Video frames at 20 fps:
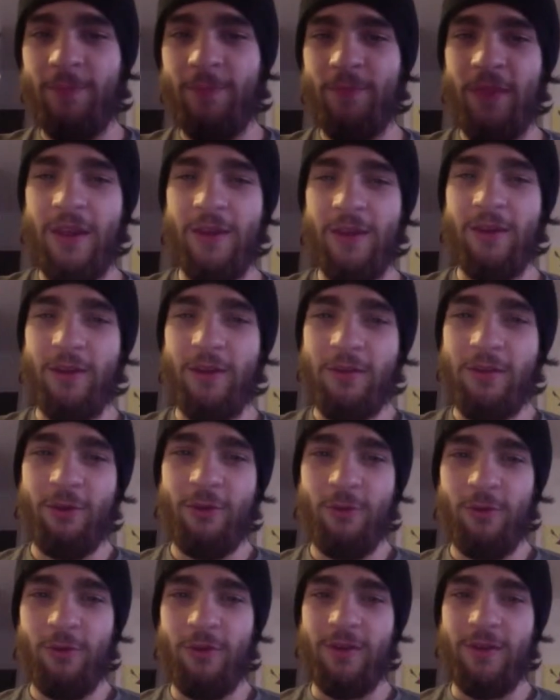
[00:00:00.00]
and
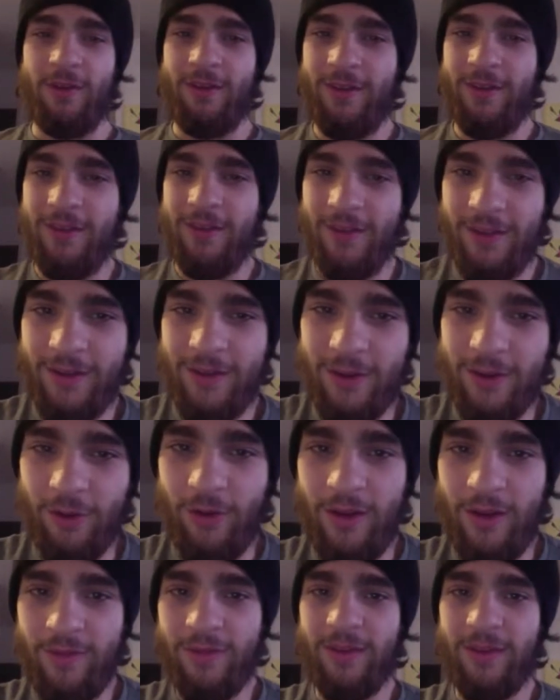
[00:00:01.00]
also
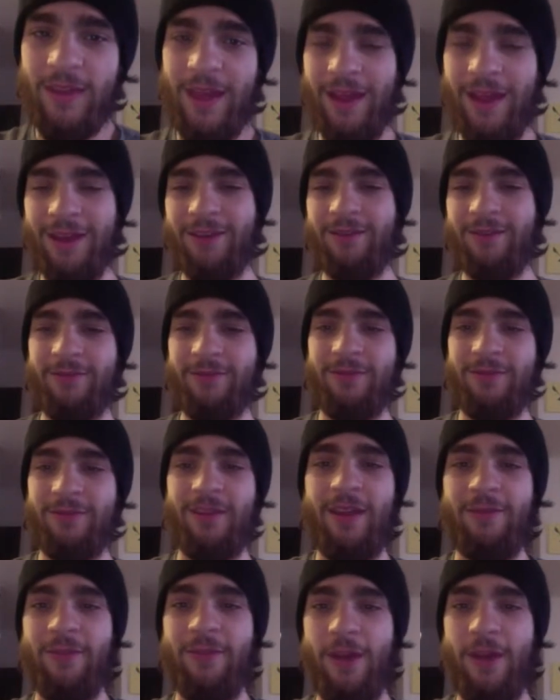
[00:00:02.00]
craving that
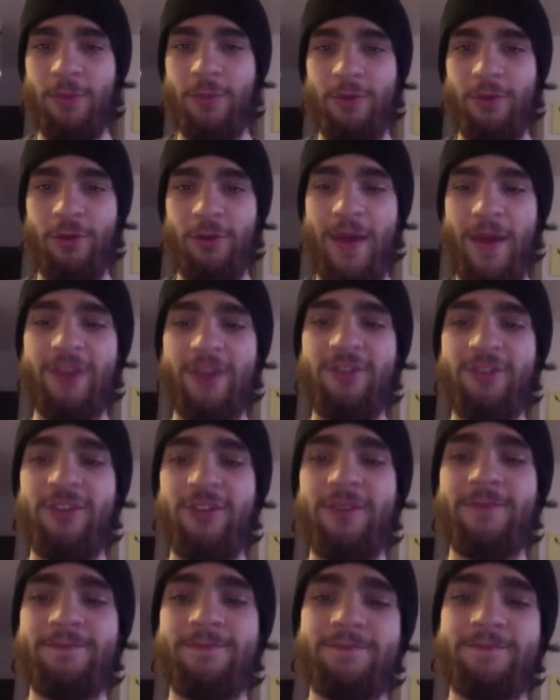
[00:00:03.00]
Vileplume action.
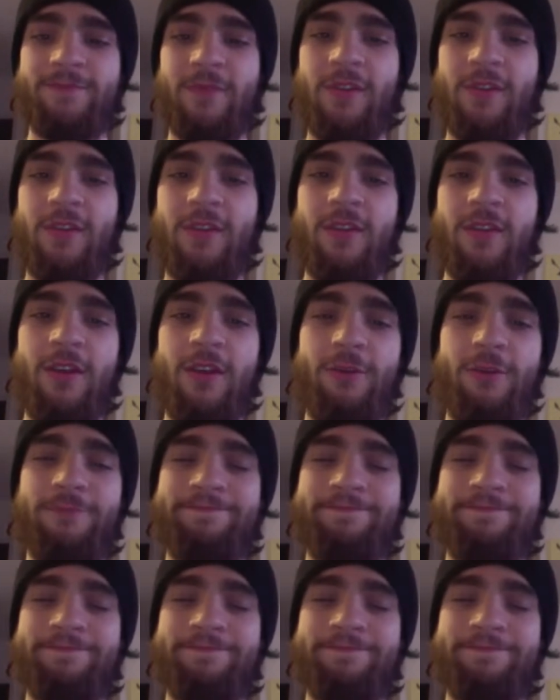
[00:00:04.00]
So